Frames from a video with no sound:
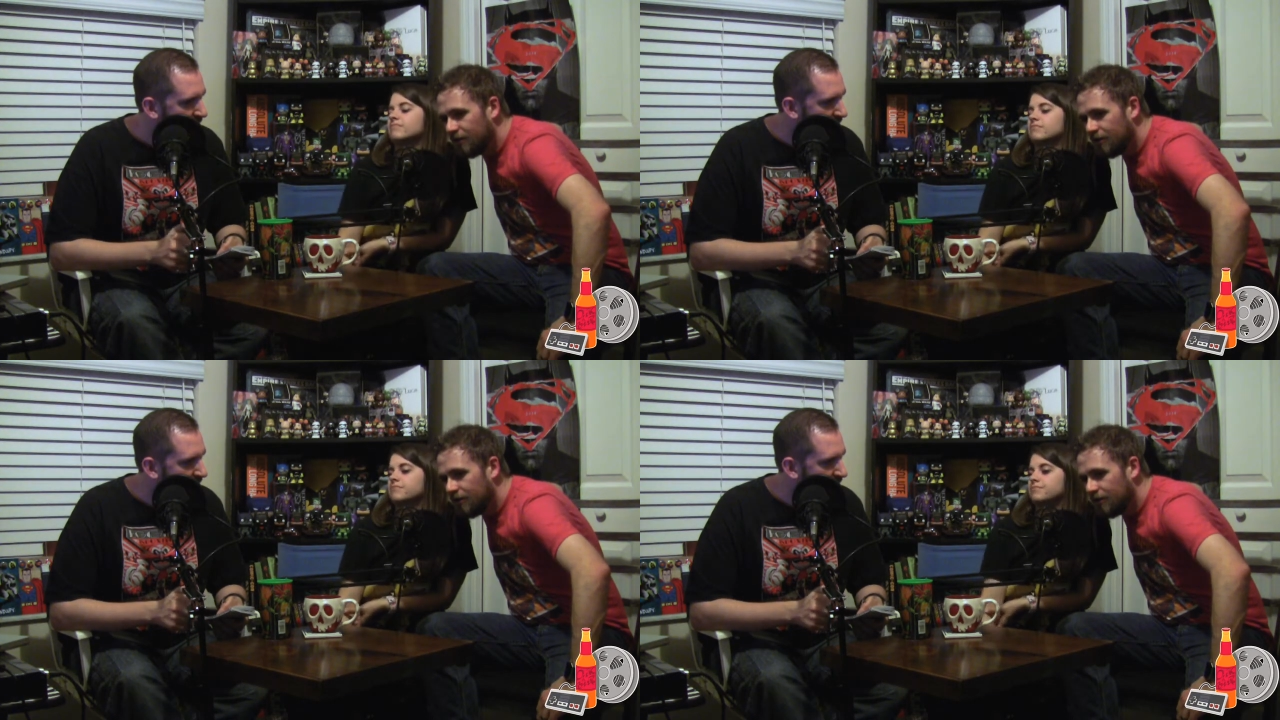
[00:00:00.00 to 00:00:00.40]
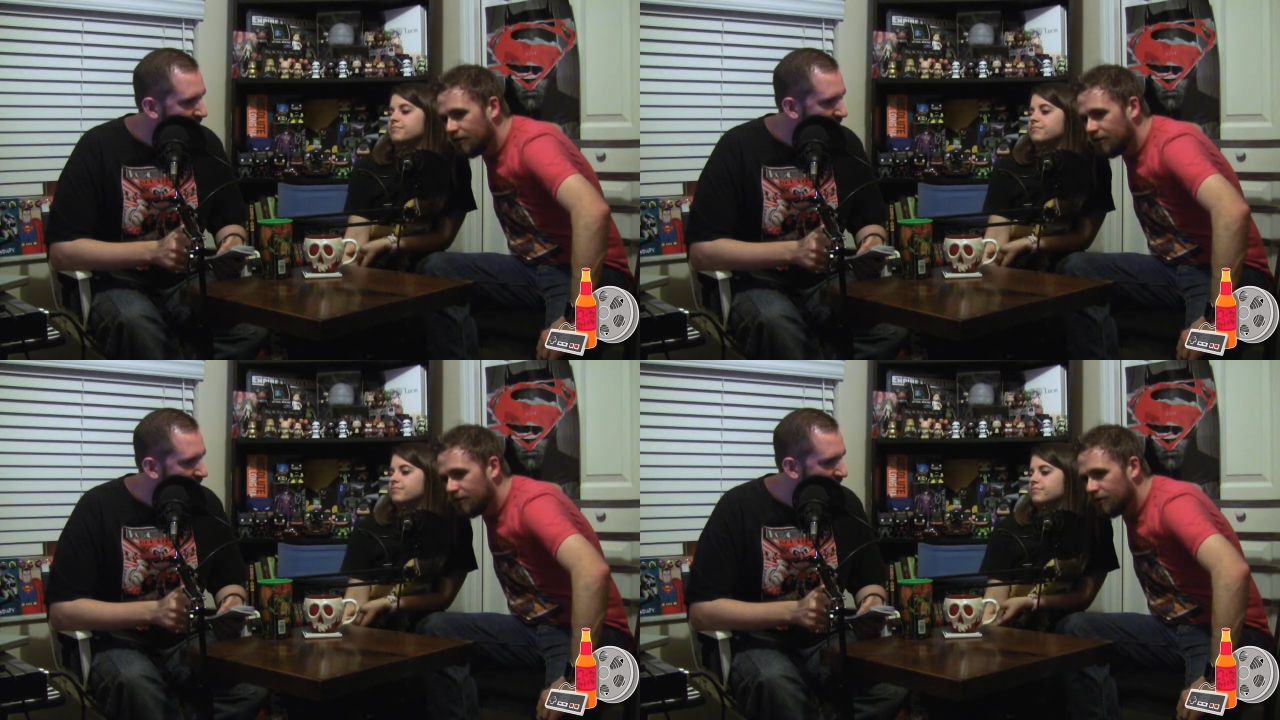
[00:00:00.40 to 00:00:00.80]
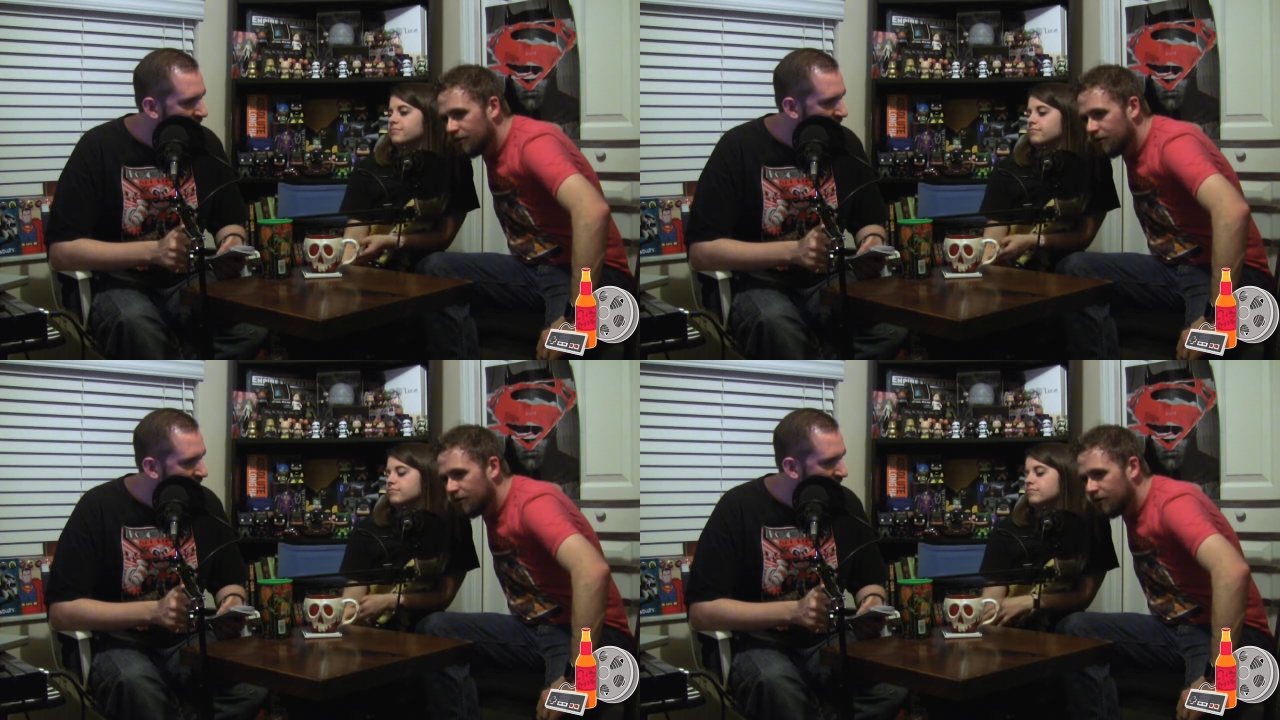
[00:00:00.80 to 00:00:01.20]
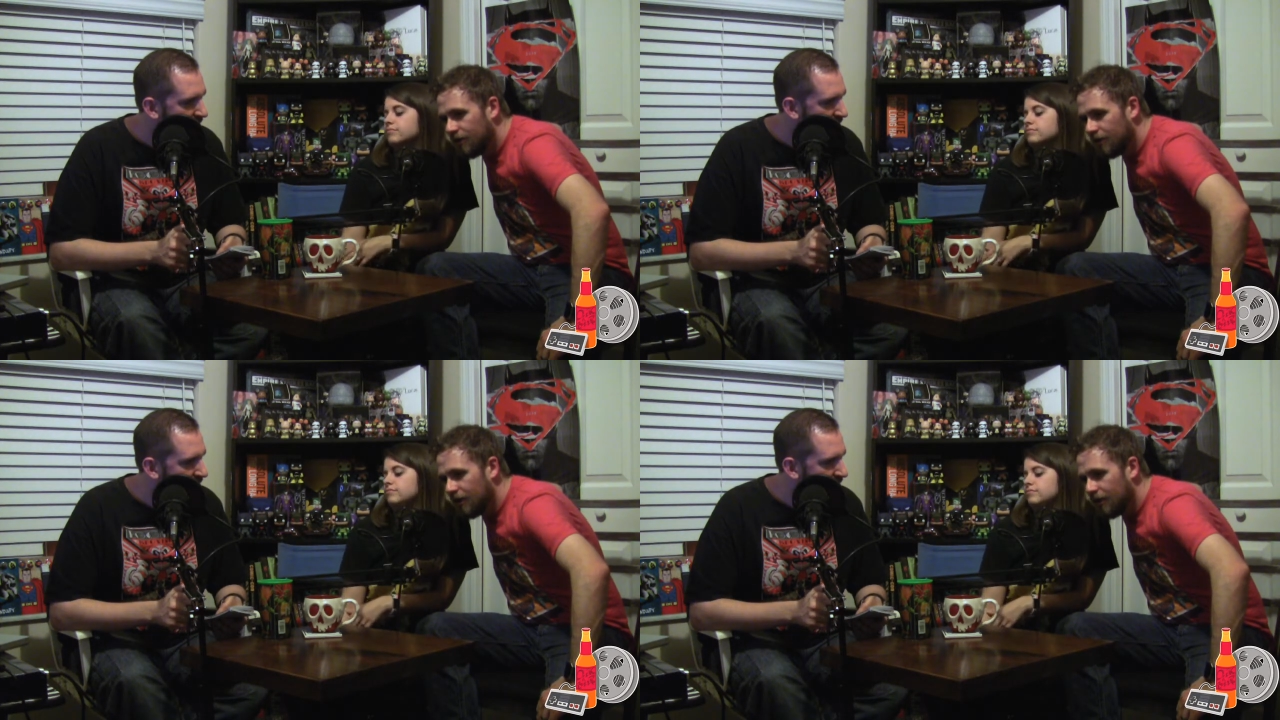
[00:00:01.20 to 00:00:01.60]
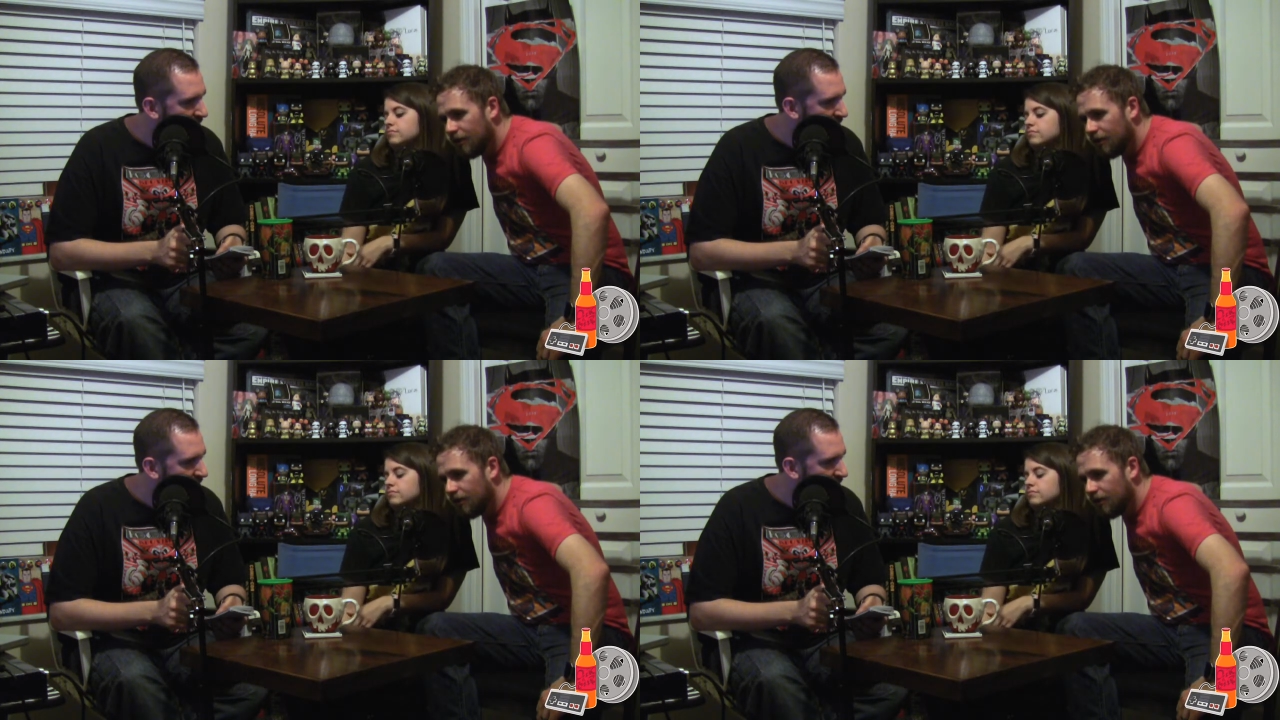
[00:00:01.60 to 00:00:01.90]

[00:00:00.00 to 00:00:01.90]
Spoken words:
Nobody speaks.